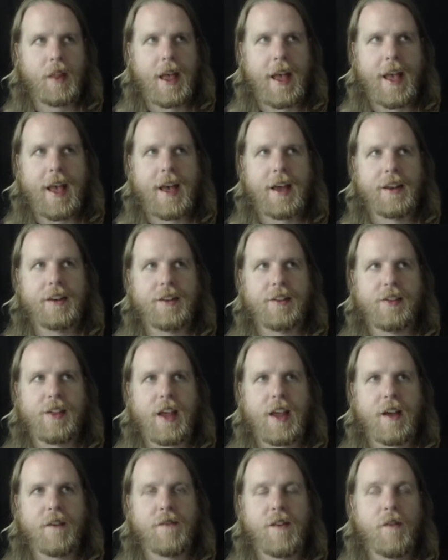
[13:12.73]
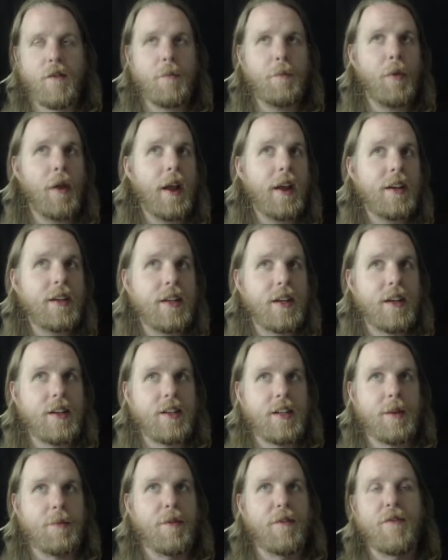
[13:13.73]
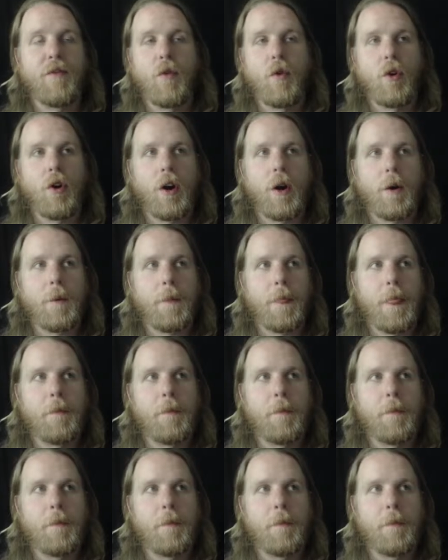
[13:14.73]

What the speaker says: And they have never played D&D before,